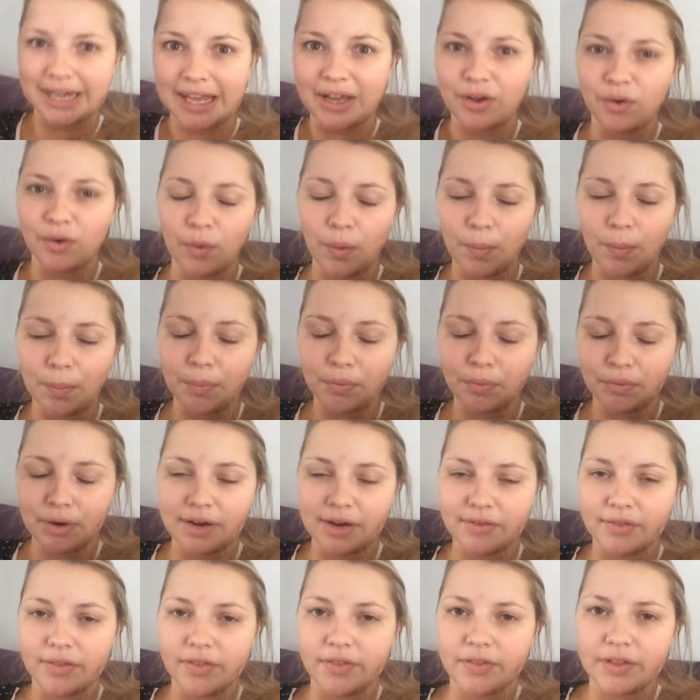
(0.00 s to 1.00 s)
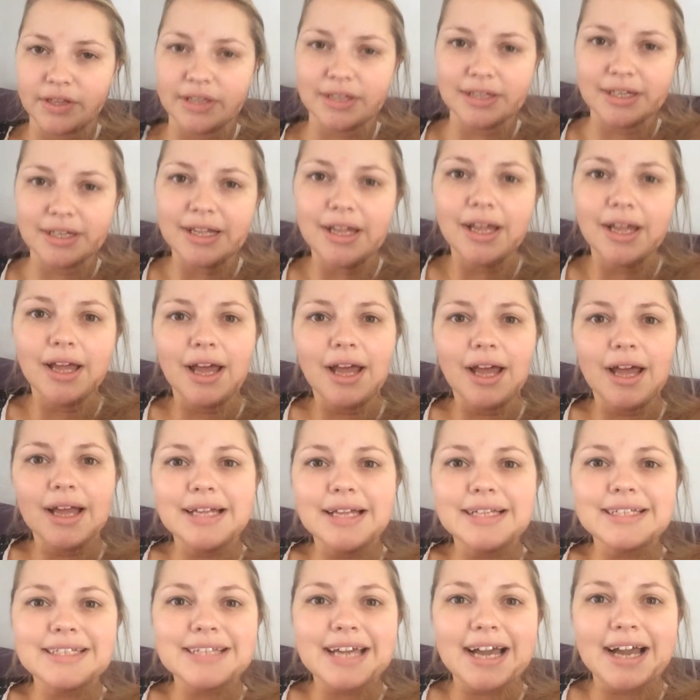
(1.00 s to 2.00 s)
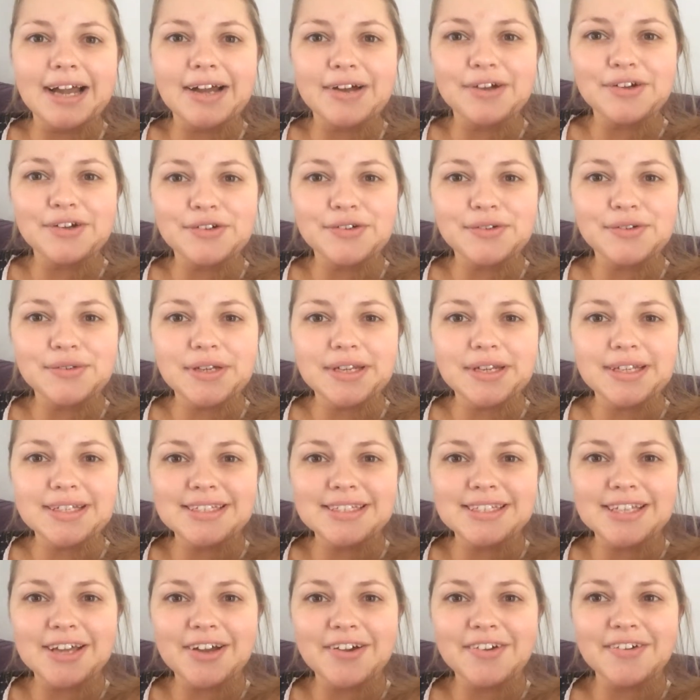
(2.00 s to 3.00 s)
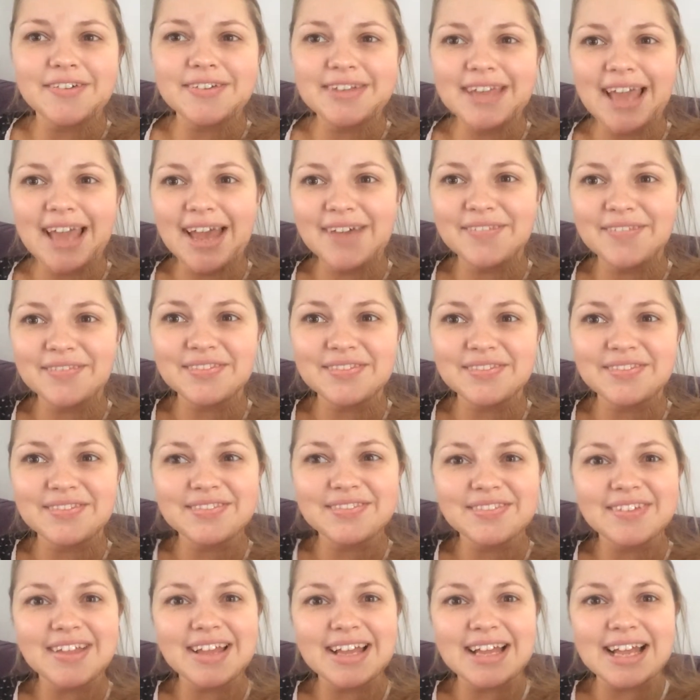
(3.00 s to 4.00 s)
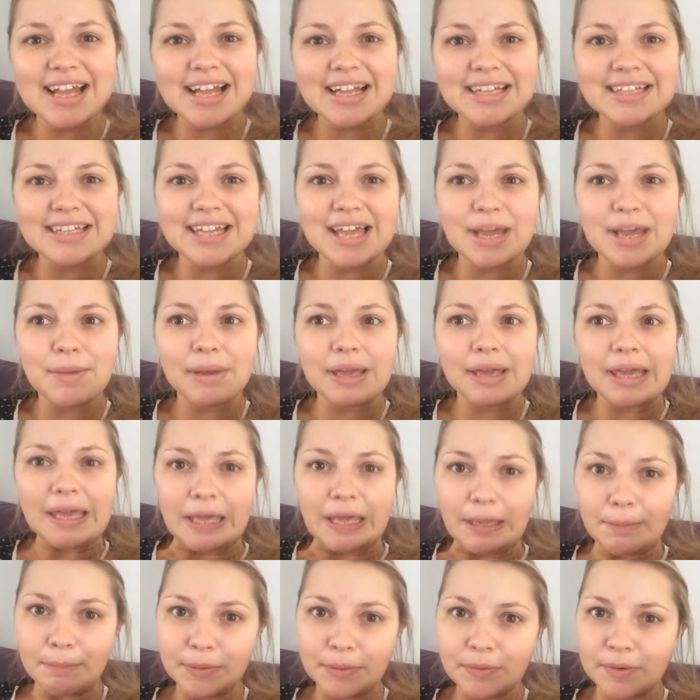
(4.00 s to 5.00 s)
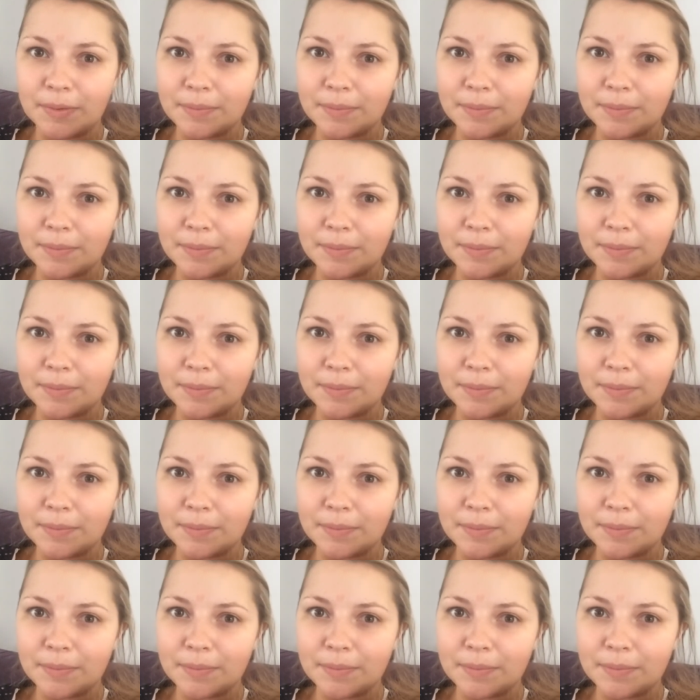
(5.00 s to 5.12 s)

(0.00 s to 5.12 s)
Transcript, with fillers: it up rather than down. So yeah. I'll um, keep you